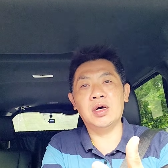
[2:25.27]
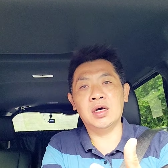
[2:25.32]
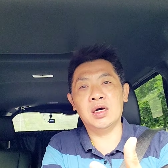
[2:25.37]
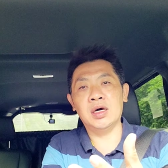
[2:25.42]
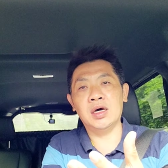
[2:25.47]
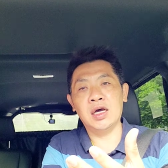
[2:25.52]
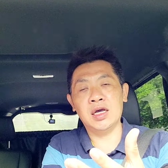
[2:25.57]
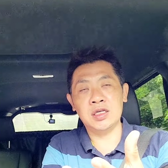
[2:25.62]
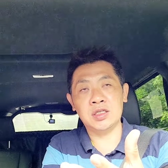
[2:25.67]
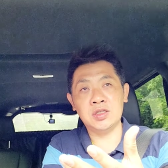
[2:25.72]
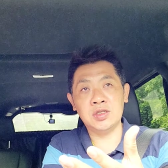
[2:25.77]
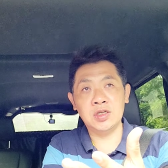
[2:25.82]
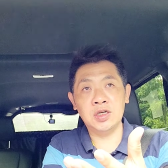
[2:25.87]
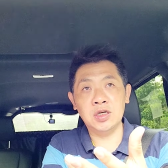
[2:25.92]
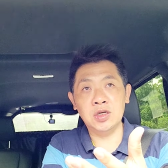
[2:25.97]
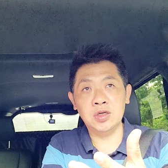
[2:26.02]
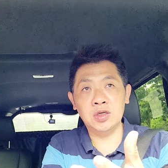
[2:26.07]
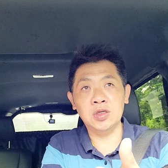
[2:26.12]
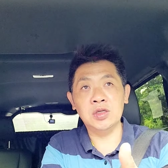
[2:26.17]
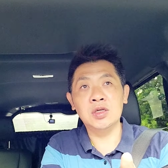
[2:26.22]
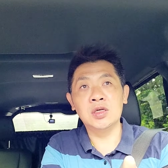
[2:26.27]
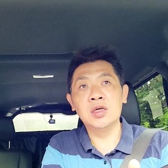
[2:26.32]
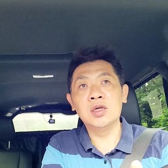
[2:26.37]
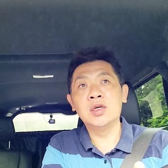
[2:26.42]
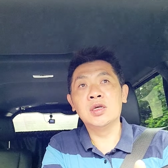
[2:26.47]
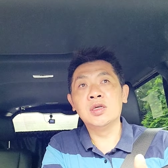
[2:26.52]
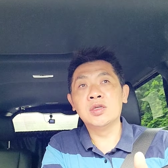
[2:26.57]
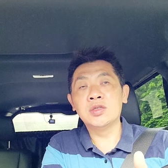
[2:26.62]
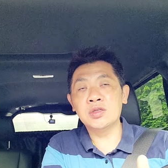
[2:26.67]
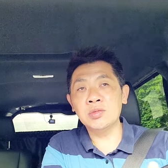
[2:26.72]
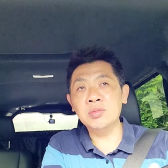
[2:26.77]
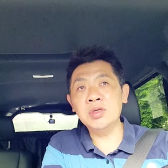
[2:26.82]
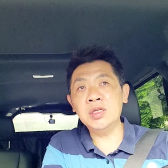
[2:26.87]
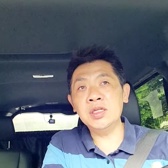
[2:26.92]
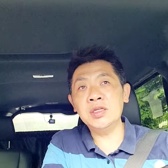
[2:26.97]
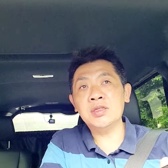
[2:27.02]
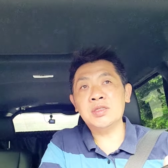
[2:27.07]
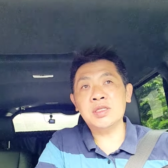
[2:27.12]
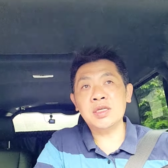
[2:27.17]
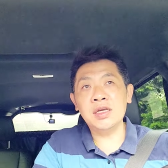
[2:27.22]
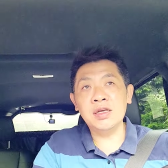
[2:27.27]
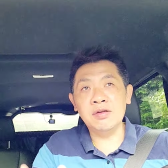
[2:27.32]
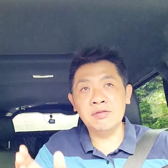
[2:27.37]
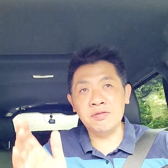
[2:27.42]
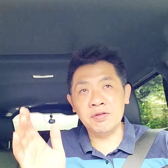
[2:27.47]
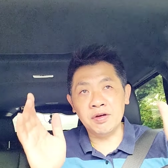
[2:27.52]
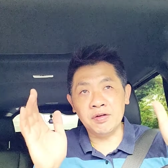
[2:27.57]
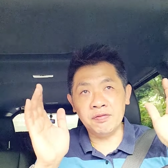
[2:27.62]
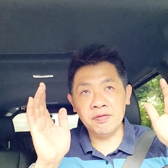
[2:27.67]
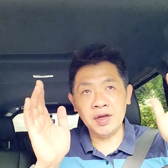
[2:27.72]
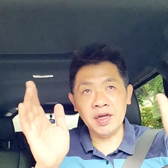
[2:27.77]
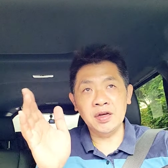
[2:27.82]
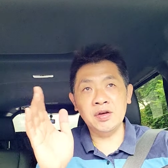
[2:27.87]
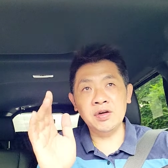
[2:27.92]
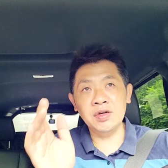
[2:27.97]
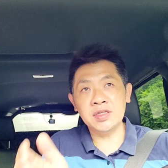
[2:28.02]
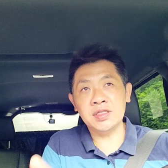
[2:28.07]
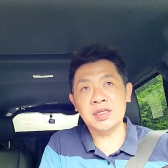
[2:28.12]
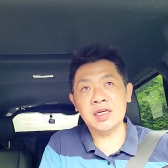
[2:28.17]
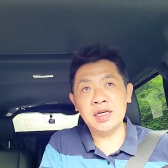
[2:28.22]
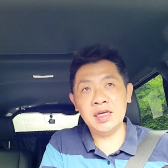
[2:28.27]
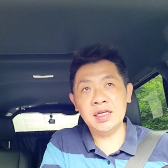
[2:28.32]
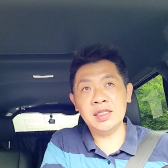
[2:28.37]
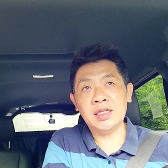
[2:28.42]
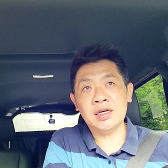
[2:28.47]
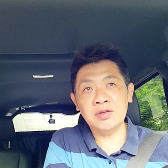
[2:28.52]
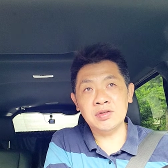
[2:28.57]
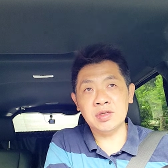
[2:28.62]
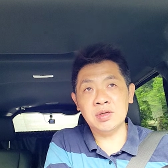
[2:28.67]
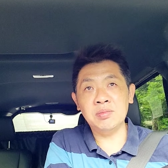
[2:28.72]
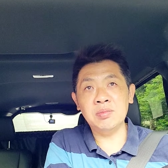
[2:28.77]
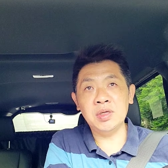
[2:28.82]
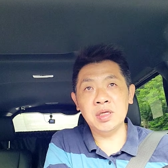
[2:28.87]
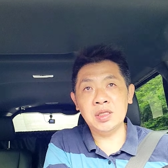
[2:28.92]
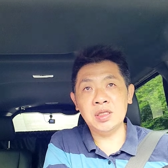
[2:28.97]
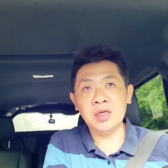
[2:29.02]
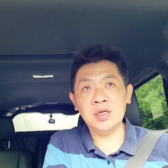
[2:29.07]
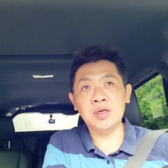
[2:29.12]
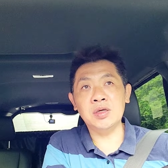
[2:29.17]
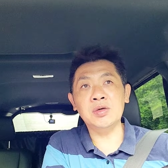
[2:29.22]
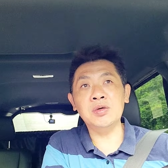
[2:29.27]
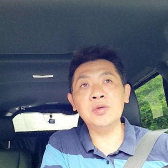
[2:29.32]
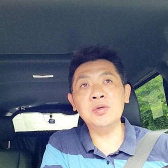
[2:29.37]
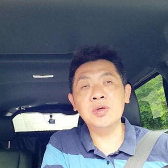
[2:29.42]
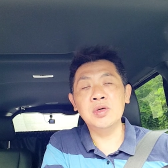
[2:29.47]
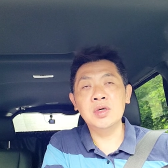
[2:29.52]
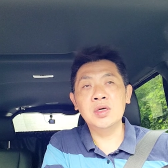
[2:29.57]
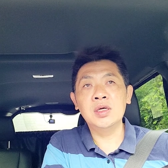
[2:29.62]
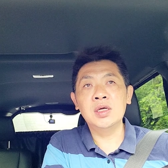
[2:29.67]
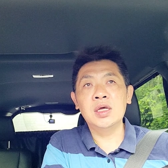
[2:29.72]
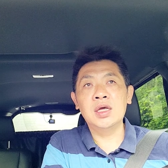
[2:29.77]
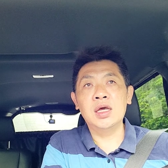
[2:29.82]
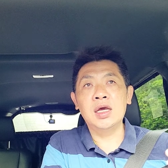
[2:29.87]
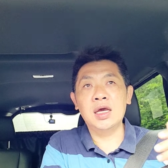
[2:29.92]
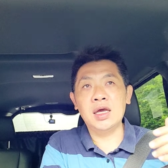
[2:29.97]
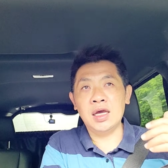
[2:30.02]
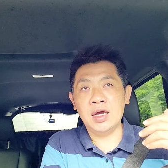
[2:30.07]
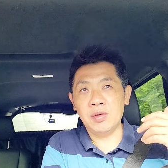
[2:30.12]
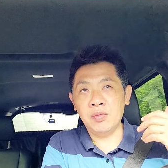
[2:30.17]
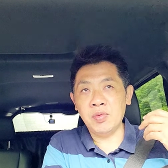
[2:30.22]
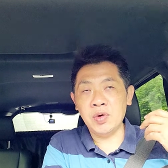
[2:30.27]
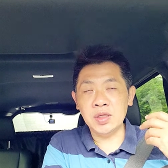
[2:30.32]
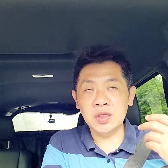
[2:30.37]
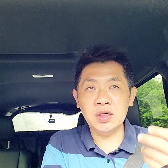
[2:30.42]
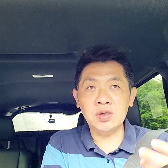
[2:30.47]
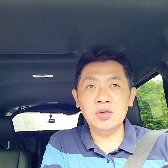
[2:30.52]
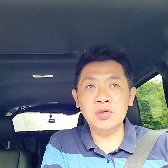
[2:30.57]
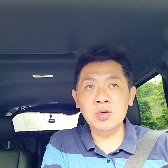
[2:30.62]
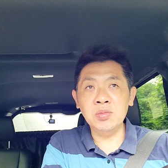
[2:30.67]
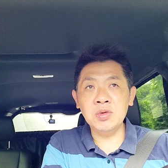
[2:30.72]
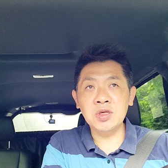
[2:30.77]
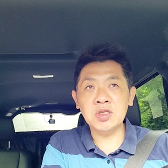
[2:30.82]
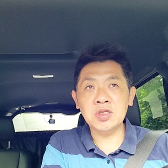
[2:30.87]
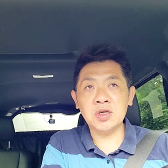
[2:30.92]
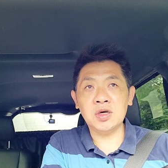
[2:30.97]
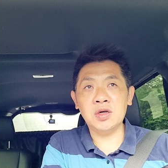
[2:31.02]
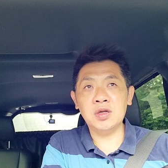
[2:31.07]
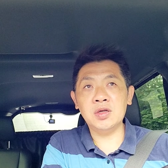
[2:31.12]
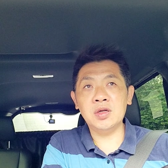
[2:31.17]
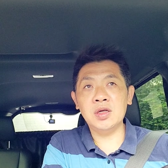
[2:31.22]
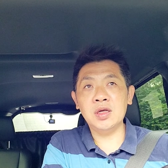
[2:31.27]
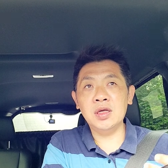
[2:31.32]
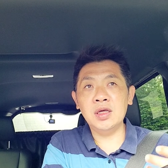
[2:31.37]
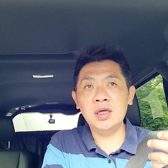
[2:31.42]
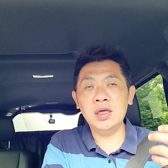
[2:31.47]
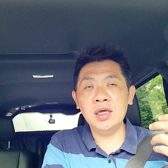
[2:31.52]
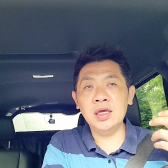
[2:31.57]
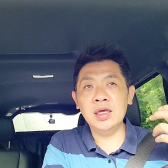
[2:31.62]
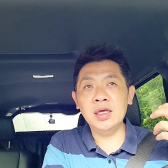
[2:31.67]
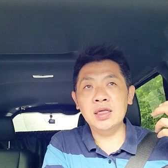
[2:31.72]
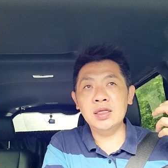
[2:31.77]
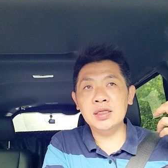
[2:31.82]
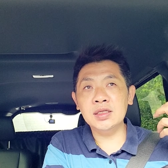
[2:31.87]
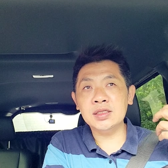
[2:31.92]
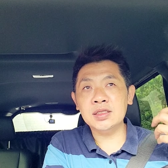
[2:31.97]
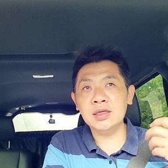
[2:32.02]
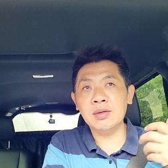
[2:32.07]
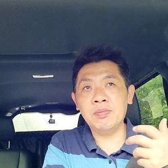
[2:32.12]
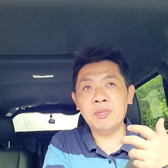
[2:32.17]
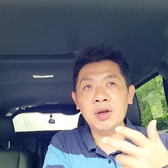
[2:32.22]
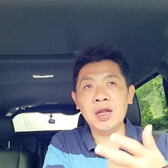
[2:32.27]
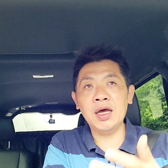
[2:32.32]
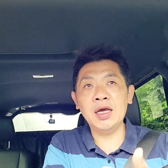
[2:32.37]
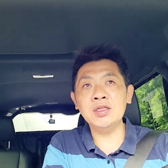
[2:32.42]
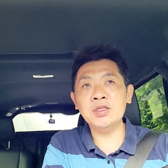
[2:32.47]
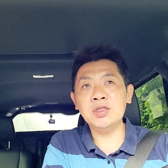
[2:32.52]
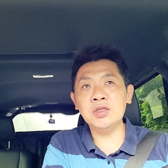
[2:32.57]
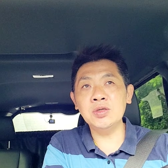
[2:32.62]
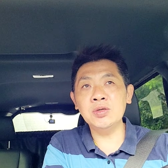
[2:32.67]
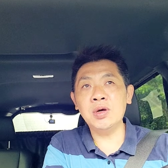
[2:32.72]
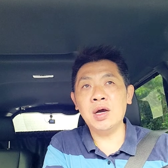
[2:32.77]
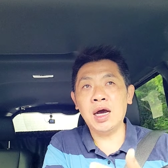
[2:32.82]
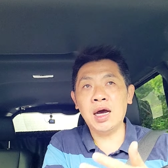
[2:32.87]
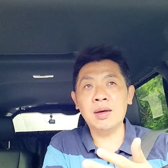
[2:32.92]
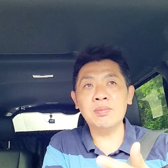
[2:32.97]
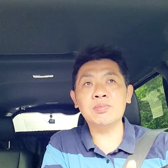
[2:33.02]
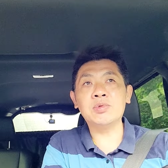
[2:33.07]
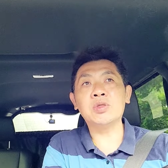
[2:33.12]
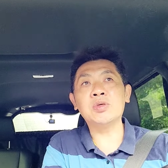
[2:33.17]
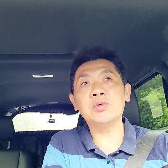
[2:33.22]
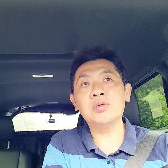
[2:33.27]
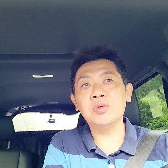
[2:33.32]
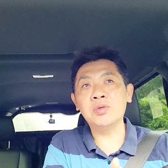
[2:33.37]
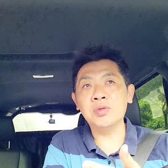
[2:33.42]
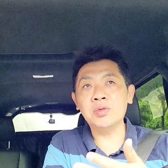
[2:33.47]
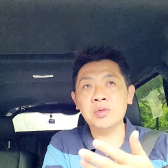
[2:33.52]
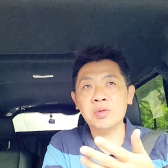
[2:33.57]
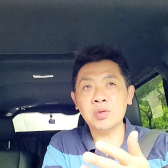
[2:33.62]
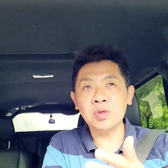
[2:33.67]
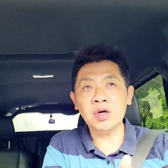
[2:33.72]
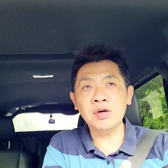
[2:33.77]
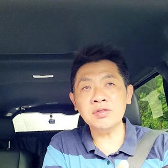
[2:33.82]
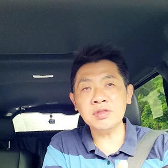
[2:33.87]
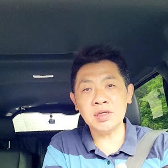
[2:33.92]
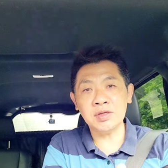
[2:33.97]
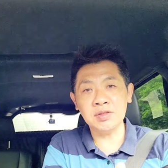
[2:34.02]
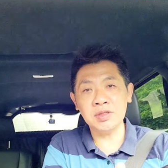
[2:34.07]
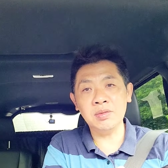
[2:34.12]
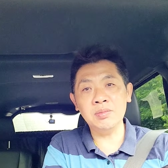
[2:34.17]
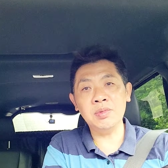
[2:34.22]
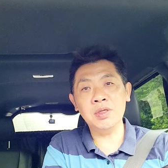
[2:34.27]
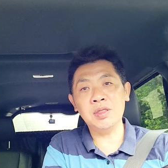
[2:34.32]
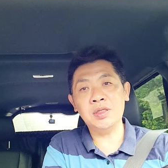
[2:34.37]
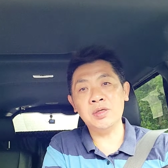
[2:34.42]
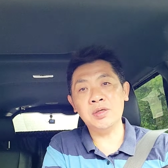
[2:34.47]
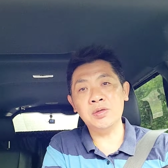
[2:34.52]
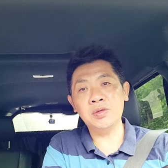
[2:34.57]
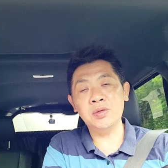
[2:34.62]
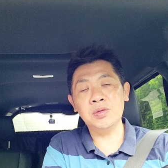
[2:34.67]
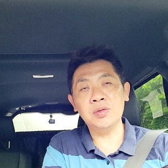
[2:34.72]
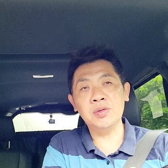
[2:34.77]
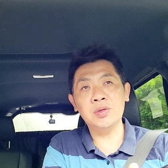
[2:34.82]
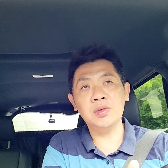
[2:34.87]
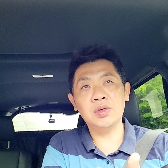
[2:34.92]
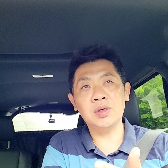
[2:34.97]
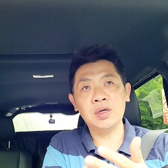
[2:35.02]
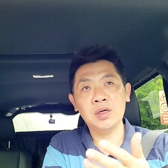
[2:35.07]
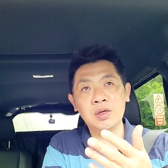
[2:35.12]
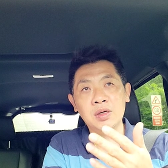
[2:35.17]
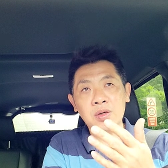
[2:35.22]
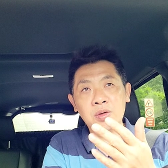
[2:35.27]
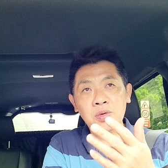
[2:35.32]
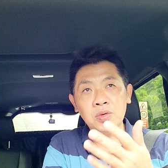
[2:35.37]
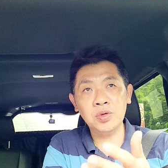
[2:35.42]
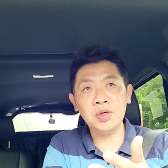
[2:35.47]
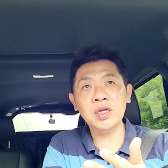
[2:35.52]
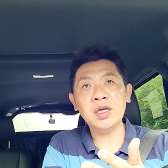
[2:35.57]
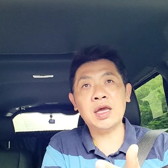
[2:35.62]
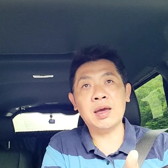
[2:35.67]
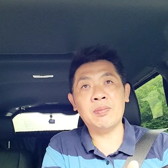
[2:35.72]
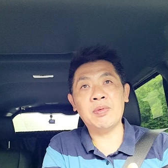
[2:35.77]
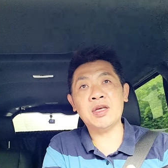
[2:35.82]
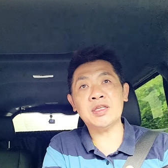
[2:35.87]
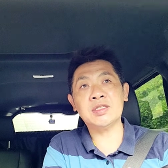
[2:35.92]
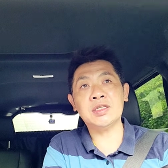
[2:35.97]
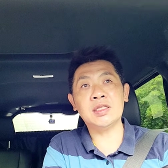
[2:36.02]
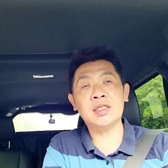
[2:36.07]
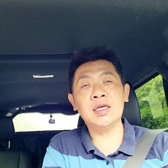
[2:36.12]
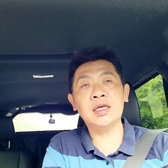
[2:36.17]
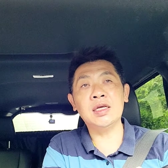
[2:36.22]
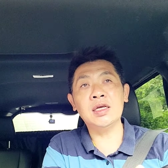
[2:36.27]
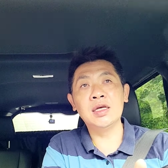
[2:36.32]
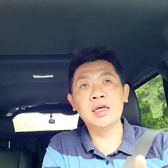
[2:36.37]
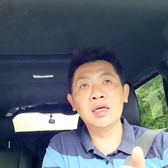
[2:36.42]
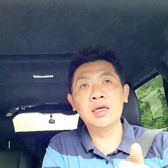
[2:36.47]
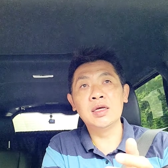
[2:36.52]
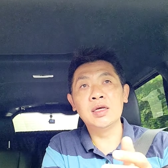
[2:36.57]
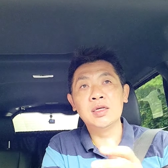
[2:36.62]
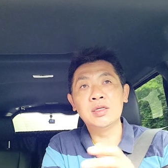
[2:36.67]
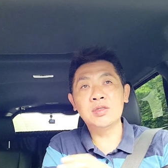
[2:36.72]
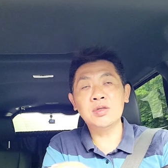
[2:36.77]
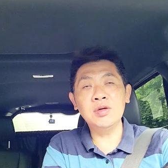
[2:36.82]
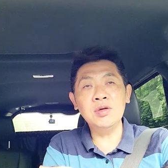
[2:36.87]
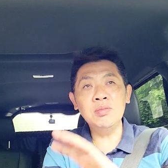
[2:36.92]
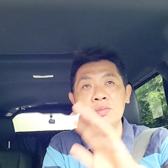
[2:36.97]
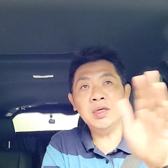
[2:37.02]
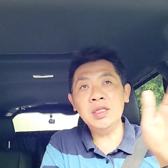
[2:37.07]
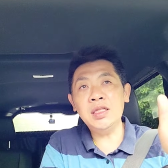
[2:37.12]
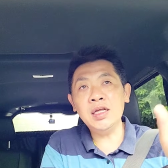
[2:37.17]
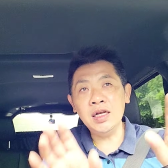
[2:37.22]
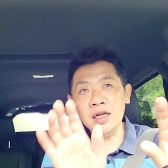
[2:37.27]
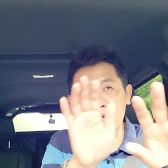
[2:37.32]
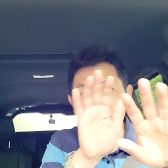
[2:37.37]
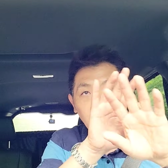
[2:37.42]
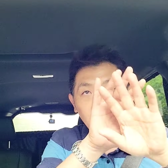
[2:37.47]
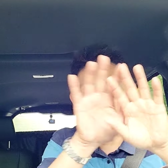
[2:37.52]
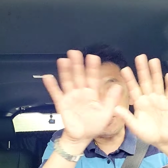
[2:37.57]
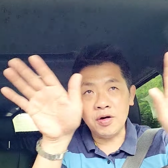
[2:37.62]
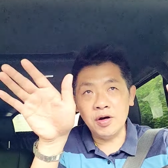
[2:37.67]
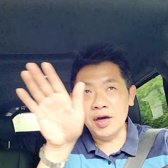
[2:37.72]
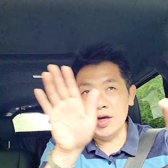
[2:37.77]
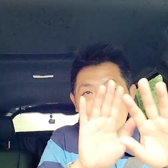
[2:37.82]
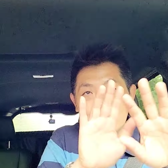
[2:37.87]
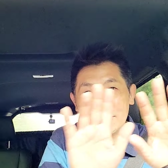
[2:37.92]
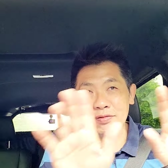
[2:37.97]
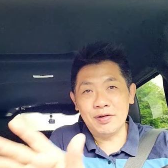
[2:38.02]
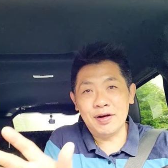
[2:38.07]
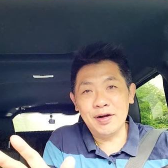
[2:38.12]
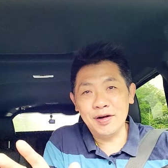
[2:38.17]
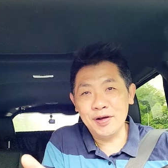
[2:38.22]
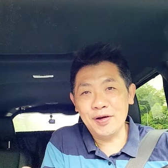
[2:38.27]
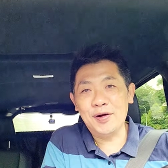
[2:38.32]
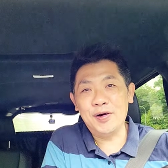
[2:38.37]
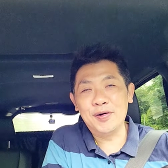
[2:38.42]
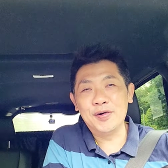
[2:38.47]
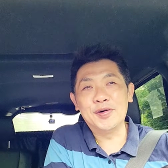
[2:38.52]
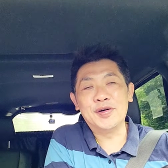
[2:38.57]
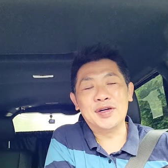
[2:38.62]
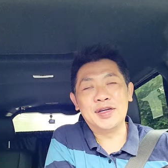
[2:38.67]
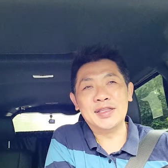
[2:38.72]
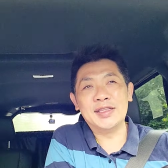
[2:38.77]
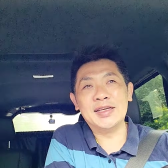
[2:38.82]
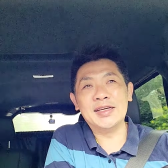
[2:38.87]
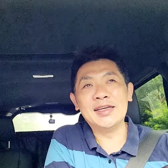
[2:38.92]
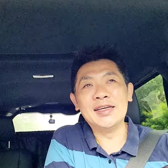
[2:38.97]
extra load. So meaning to say if your fan coil is a 8000 BTU and when the room is hot, it supplies you up to 12,000 BTU cooling capacity. So immediately your coil is very cold already